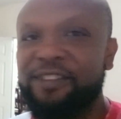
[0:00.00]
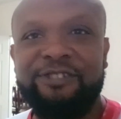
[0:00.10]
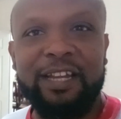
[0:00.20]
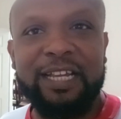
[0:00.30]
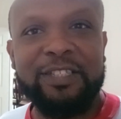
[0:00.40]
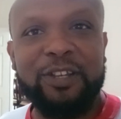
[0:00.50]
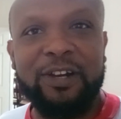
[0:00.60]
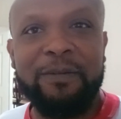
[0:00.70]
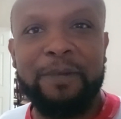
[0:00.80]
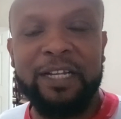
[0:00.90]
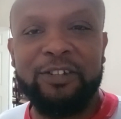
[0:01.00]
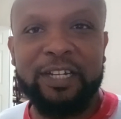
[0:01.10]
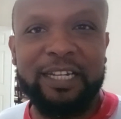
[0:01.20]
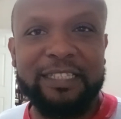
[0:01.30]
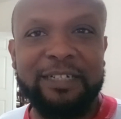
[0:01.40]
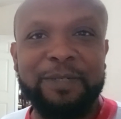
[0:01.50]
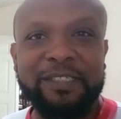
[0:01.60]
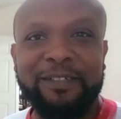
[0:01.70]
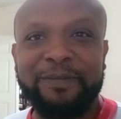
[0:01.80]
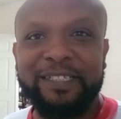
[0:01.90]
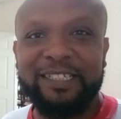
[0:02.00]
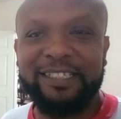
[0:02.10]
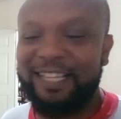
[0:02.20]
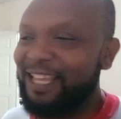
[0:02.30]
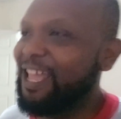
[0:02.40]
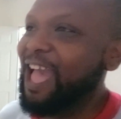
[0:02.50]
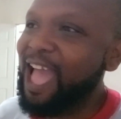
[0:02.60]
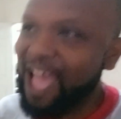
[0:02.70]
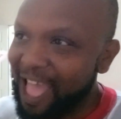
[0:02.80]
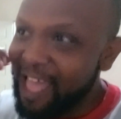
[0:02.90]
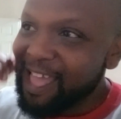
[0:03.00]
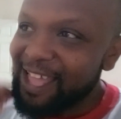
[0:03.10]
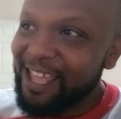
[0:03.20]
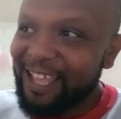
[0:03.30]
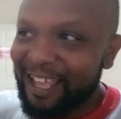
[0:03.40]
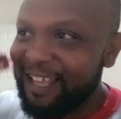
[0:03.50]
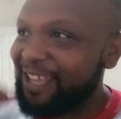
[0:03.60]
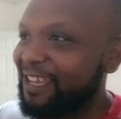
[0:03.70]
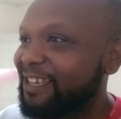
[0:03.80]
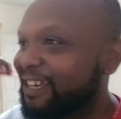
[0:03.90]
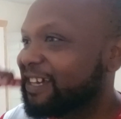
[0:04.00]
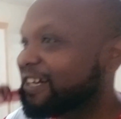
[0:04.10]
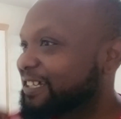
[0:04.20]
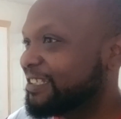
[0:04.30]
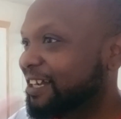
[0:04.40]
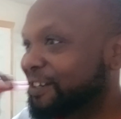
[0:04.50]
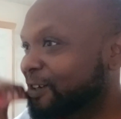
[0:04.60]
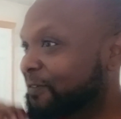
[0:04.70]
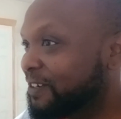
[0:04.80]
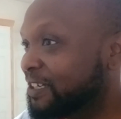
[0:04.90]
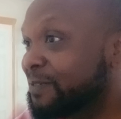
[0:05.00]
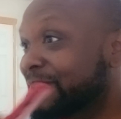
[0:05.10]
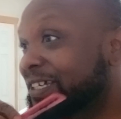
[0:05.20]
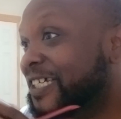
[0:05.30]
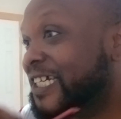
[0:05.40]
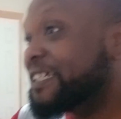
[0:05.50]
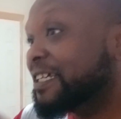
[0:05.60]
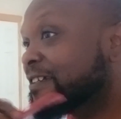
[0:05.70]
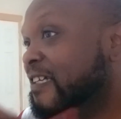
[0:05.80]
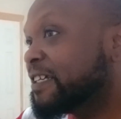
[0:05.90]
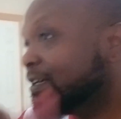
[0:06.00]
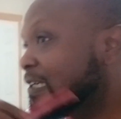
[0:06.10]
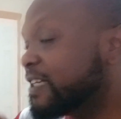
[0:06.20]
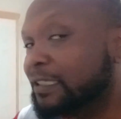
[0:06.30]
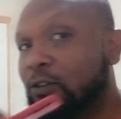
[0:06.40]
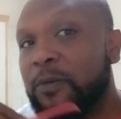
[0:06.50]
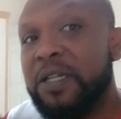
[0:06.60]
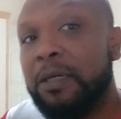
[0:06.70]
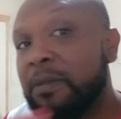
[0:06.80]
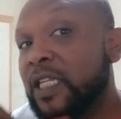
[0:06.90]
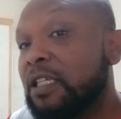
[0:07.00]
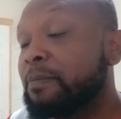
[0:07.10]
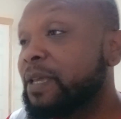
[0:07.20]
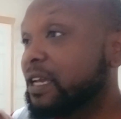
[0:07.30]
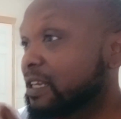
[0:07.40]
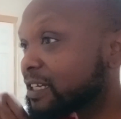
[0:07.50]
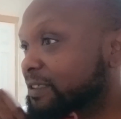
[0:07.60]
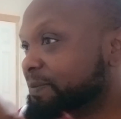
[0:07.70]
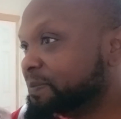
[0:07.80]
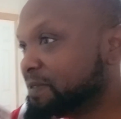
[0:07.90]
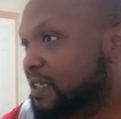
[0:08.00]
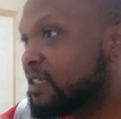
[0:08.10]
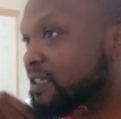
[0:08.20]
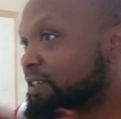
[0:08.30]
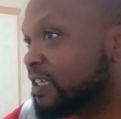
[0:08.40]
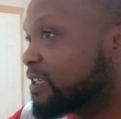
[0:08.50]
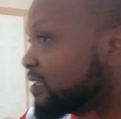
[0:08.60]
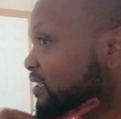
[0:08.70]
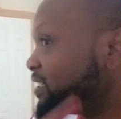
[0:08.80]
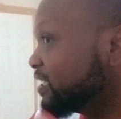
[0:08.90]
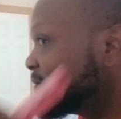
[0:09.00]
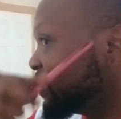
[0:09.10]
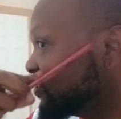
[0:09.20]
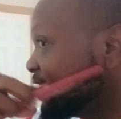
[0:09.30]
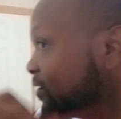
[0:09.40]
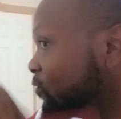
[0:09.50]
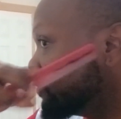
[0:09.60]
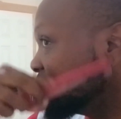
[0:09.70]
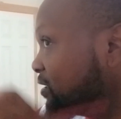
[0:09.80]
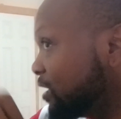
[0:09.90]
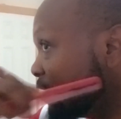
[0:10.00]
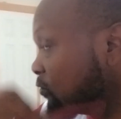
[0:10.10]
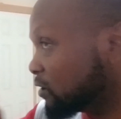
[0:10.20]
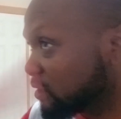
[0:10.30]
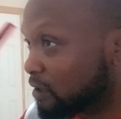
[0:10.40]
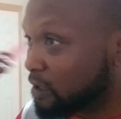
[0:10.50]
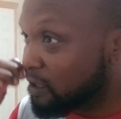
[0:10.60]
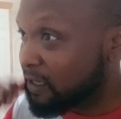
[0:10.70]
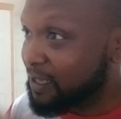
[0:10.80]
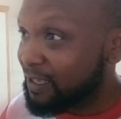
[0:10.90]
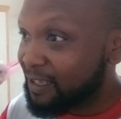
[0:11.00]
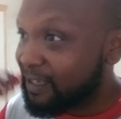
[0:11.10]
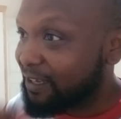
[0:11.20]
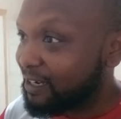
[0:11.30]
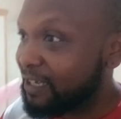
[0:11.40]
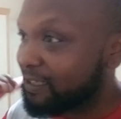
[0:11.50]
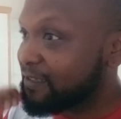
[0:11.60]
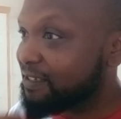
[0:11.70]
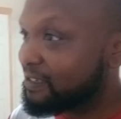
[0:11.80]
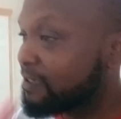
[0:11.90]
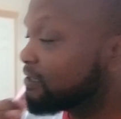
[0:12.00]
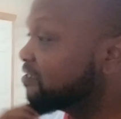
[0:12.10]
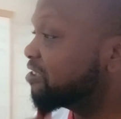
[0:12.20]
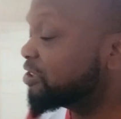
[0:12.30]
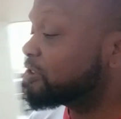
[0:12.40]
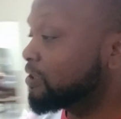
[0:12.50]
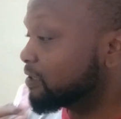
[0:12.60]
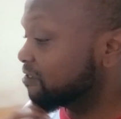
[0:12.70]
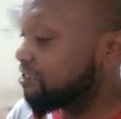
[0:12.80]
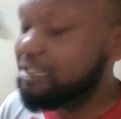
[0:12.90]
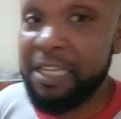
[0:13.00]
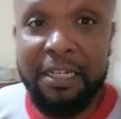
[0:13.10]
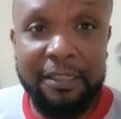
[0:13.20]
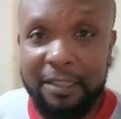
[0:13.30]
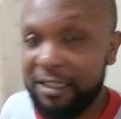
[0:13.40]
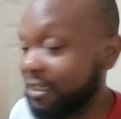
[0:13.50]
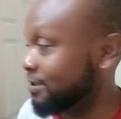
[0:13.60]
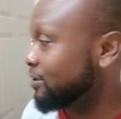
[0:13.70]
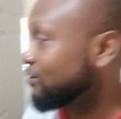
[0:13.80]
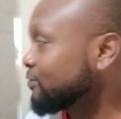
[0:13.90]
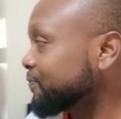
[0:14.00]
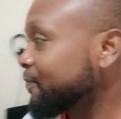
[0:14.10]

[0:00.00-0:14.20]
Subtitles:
realize I come back to the time or something. Hey, yeah guys, I'm now finished bathing. Just combing up a little bit now. I gotta make sure I'm combing out. Alright. So, yeah, that's now.